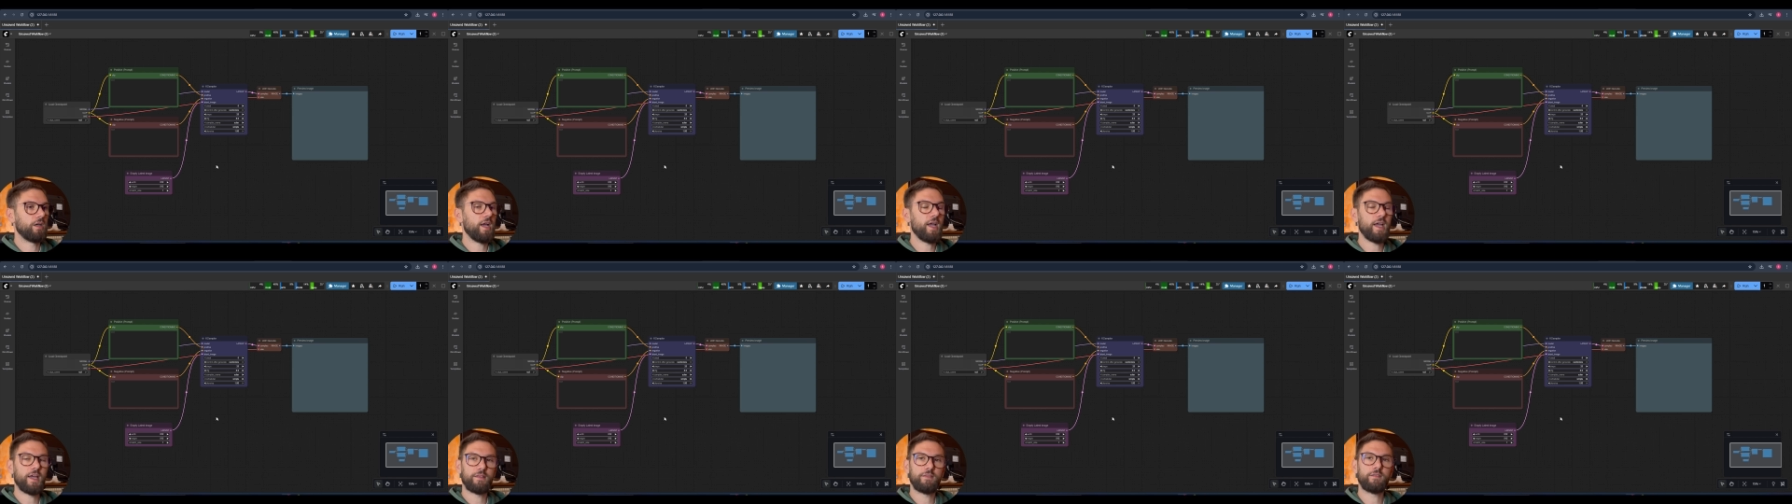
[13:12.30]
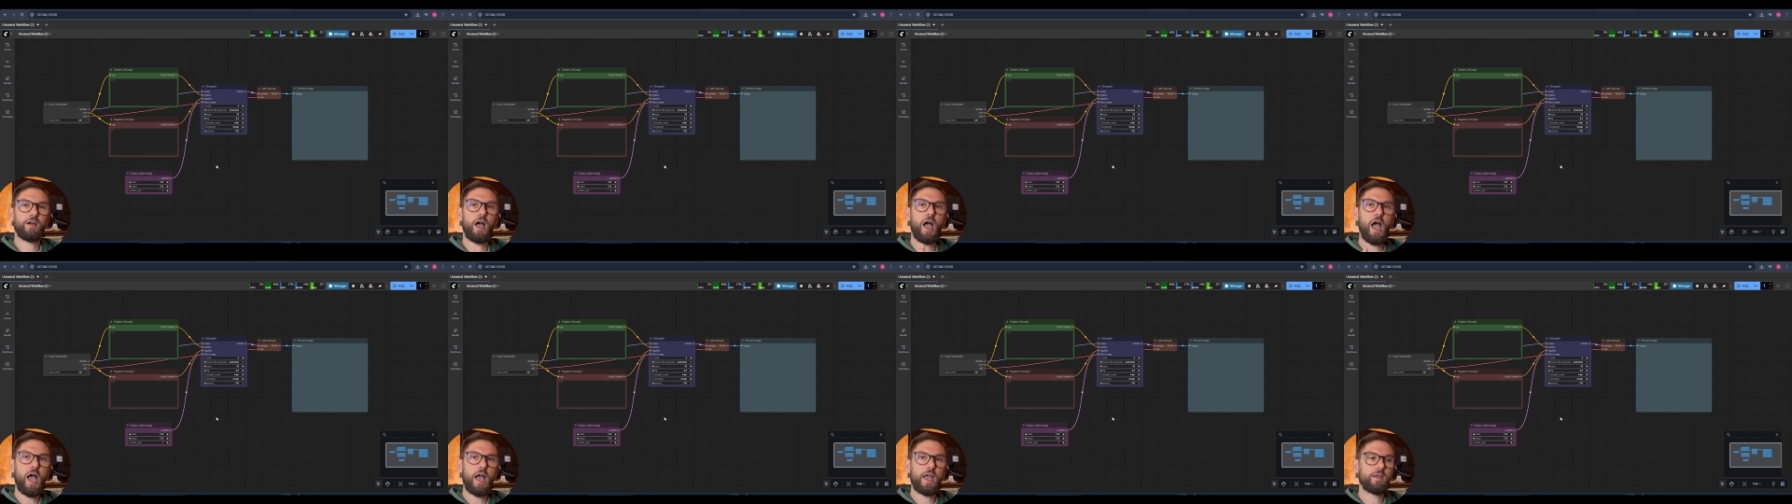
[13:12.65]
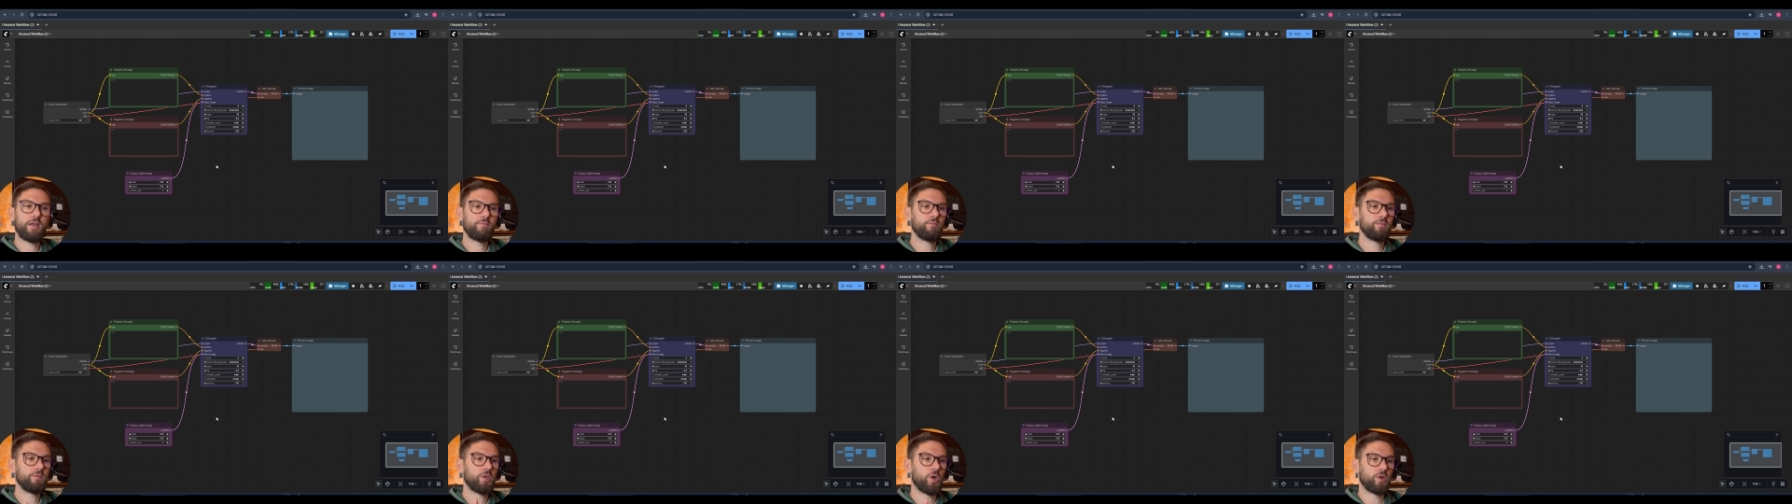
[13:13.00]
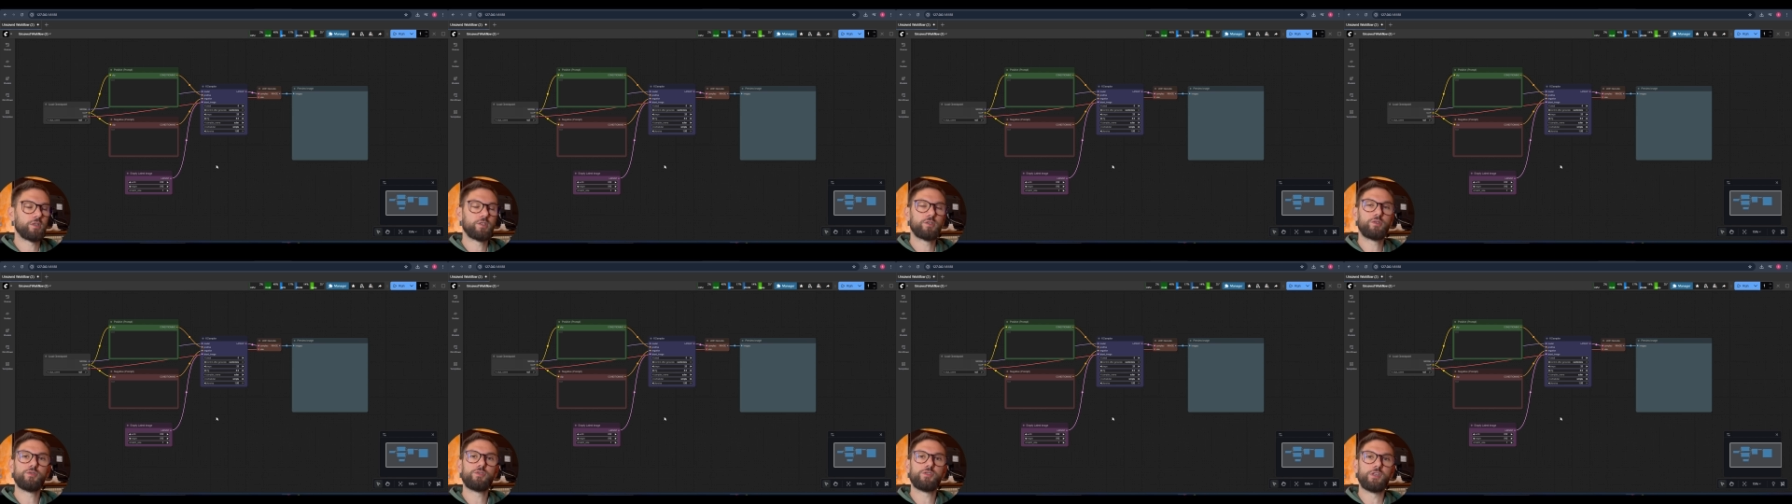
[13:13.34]
And I'm
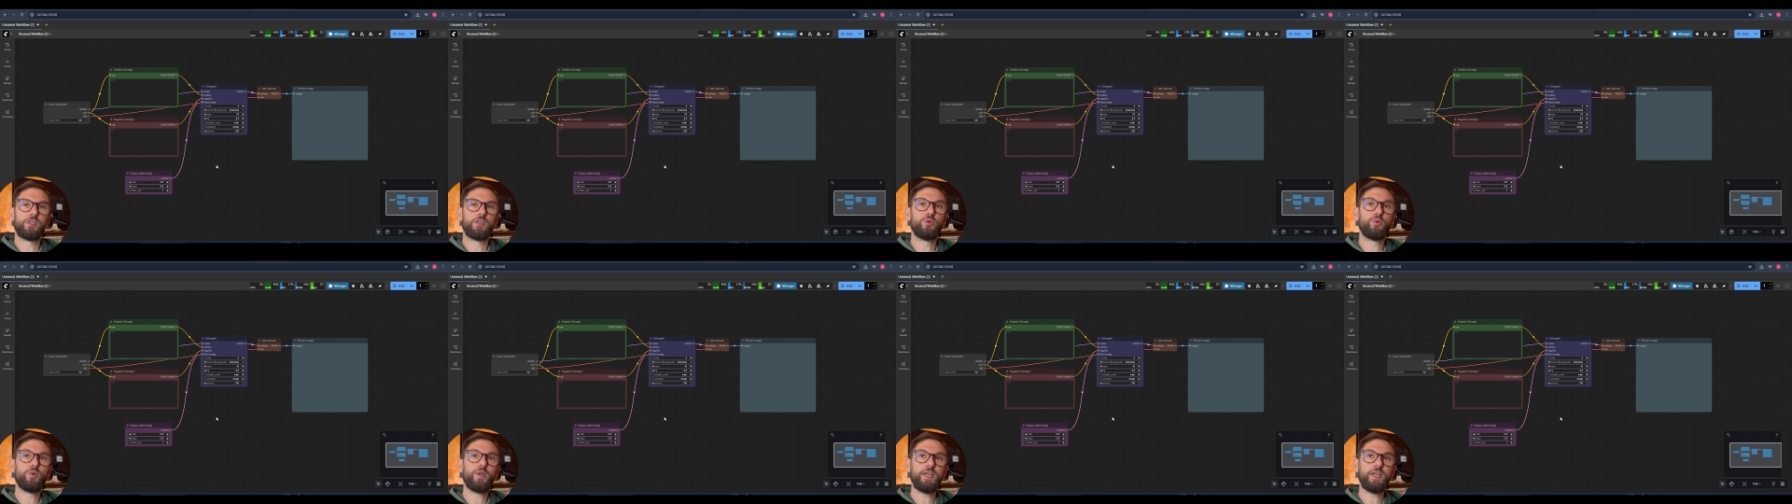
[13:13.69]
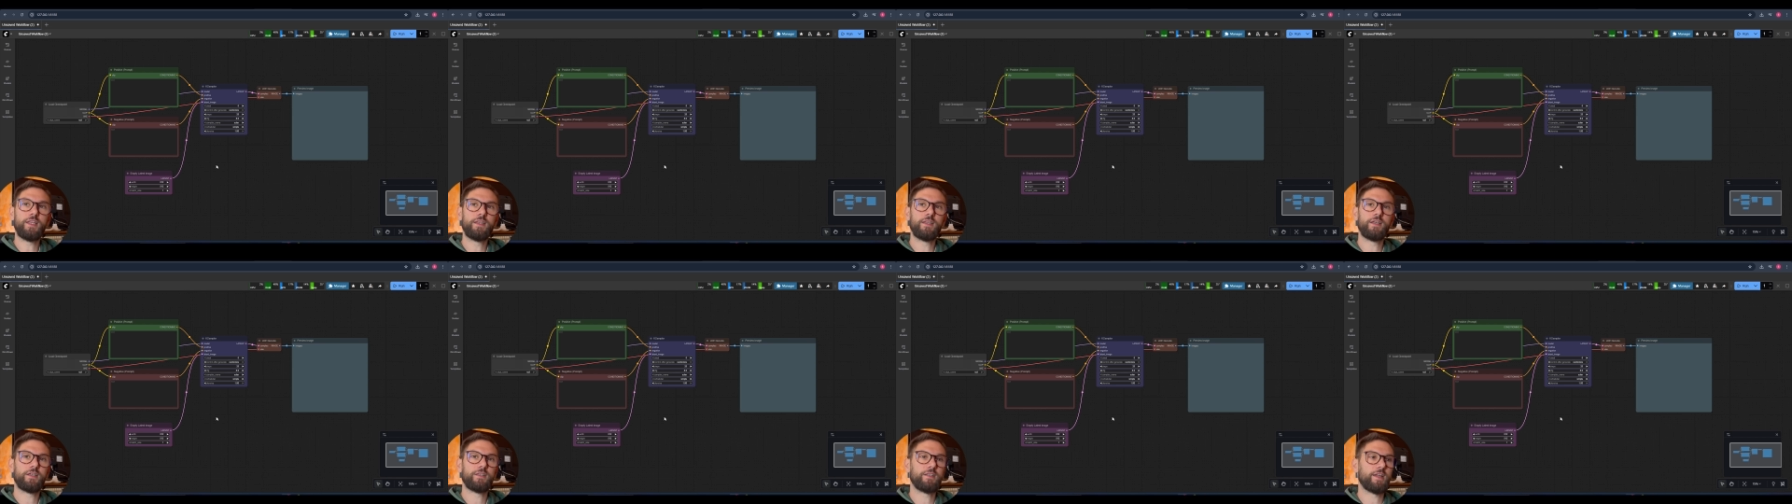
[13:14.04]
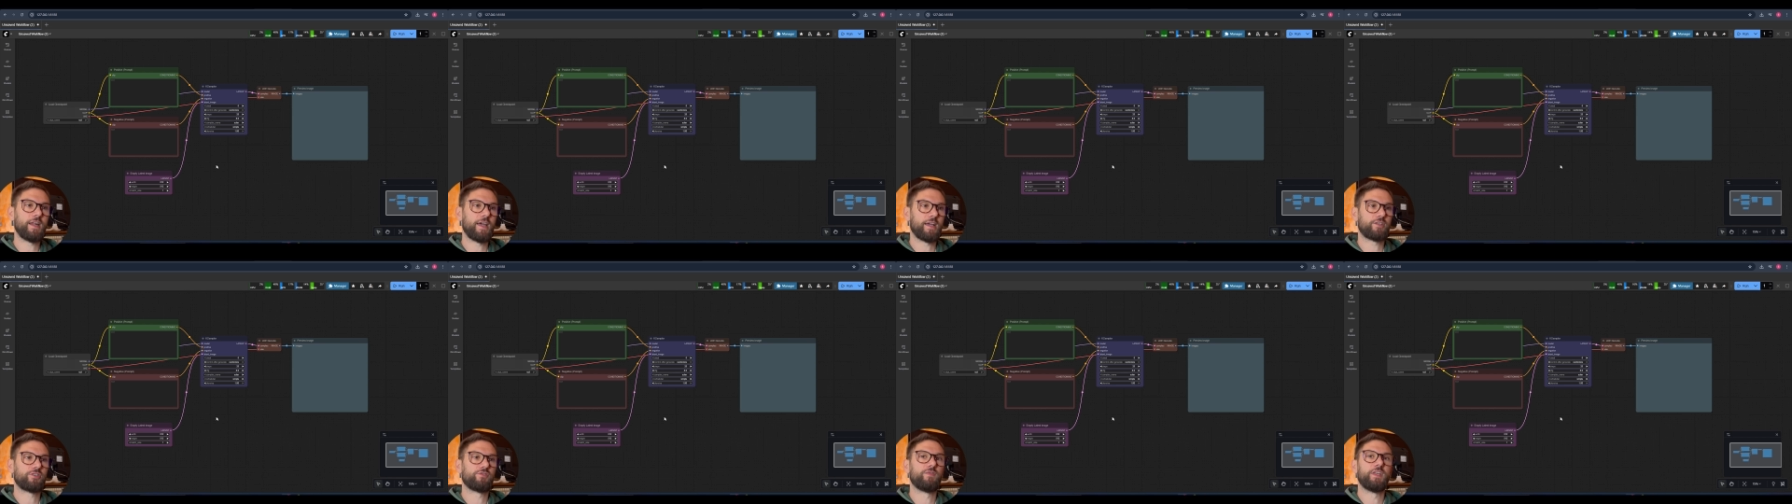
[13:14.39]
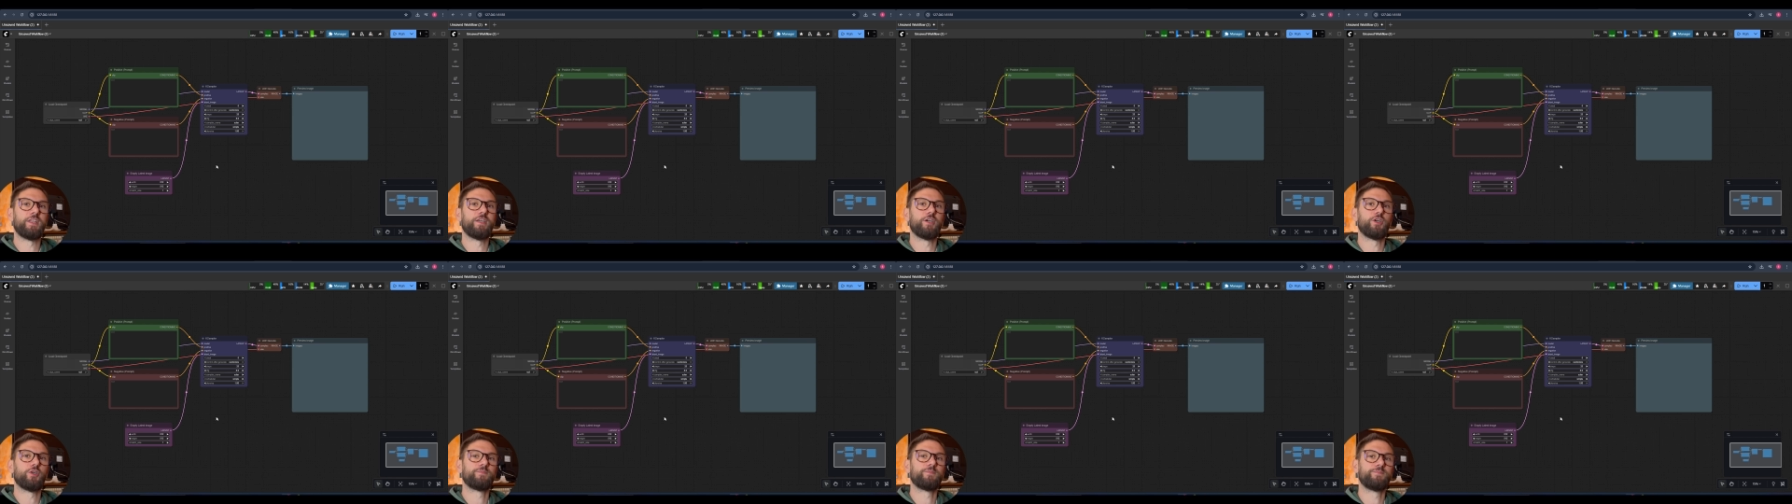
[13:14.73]
going to see you in the next
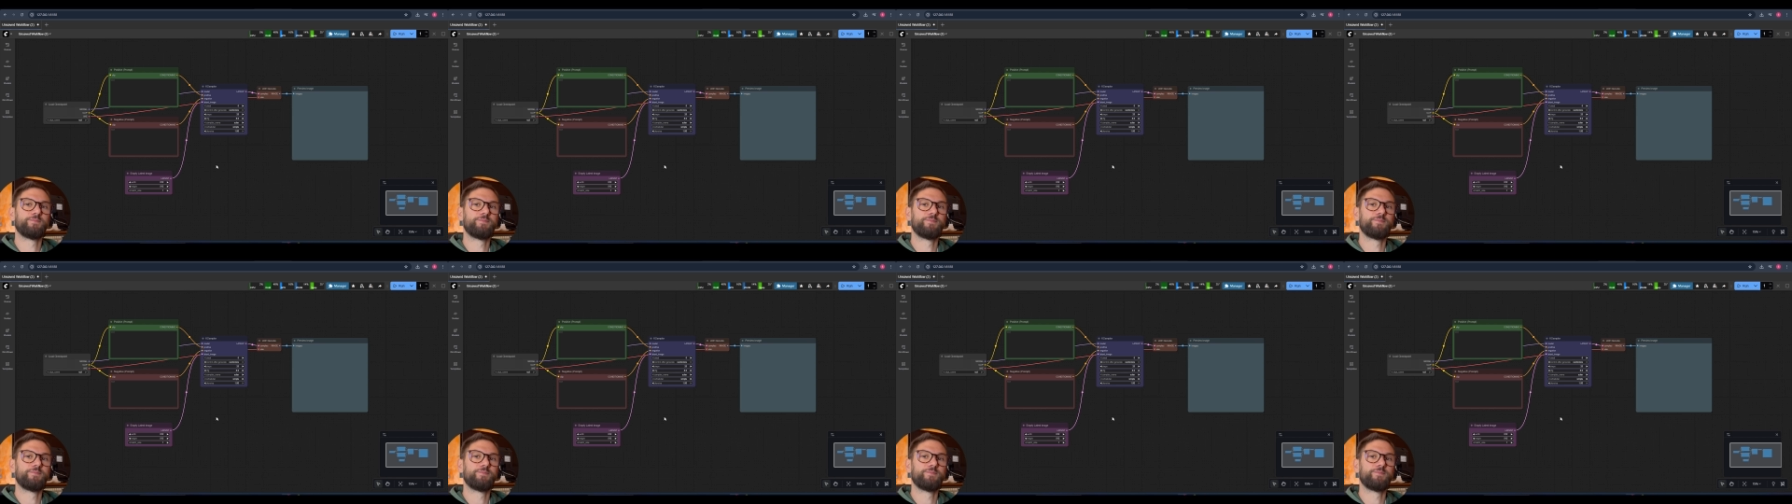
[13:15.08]
video.